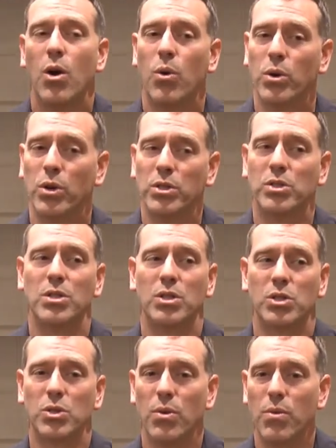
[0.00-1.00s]
Or is
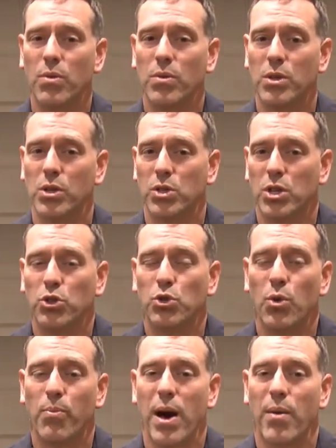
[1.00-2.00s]
this
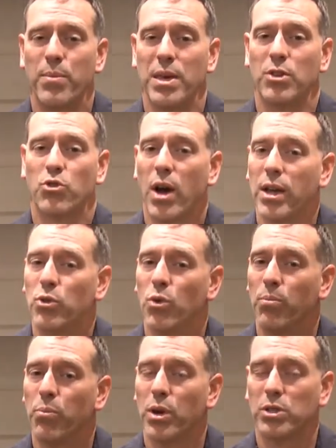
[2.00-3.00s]
issue about me trying to
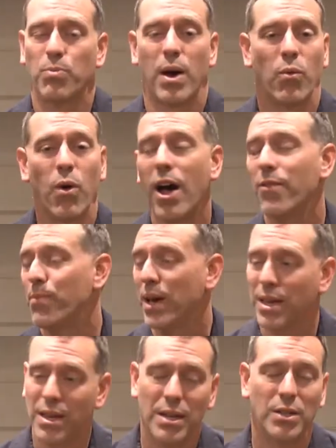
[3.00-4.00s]
impress my wife, my
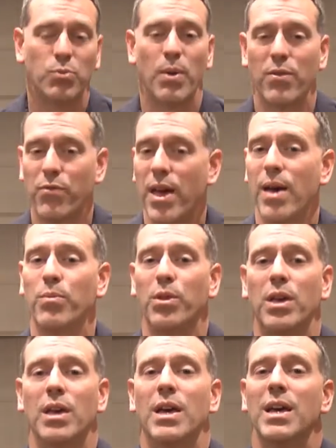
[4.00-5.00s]
kids, my
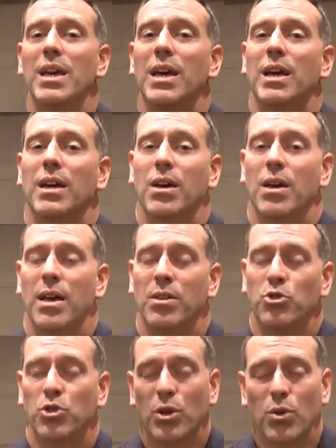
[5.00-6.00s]
family
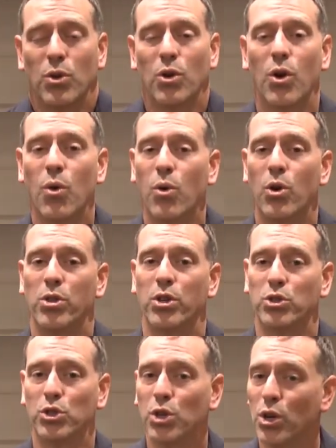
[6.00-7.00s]
in general, or the
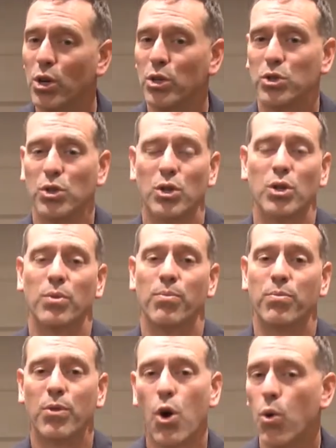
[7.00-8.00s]
church or
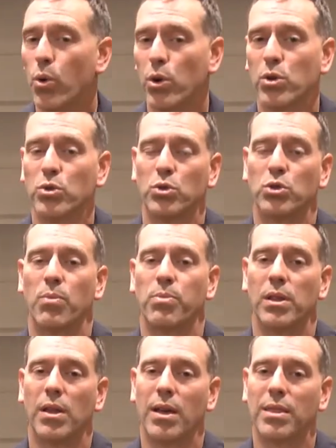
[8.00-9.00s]
coworkers or
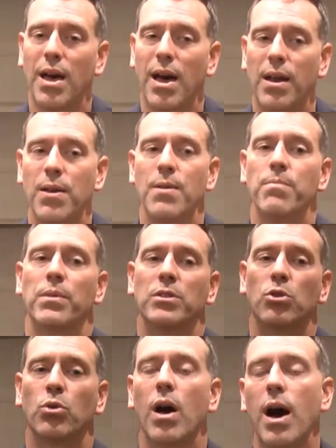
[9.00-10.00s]
something like that?
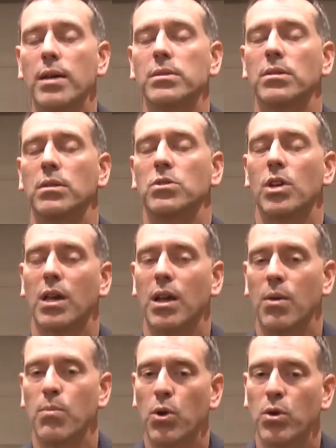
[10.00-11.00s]
So constantly checking
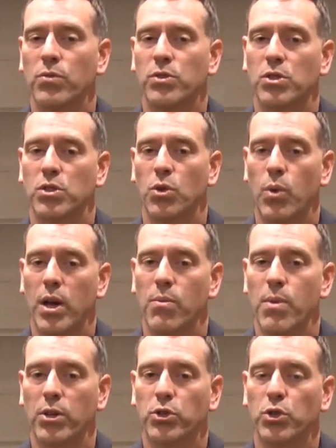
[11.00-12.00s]
our motives is the way to
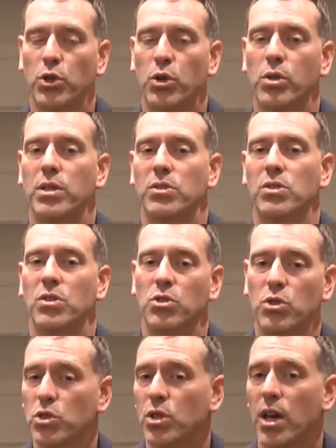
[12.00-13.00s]
make sure this isn't
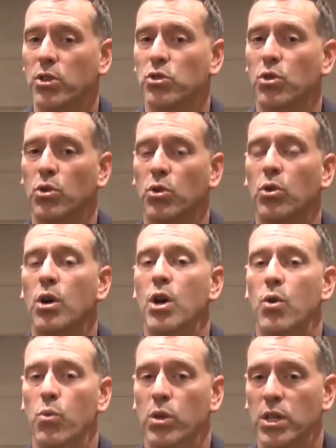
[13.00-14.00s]
just external
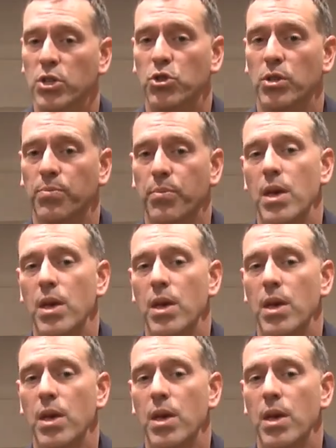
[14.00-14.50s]
religion.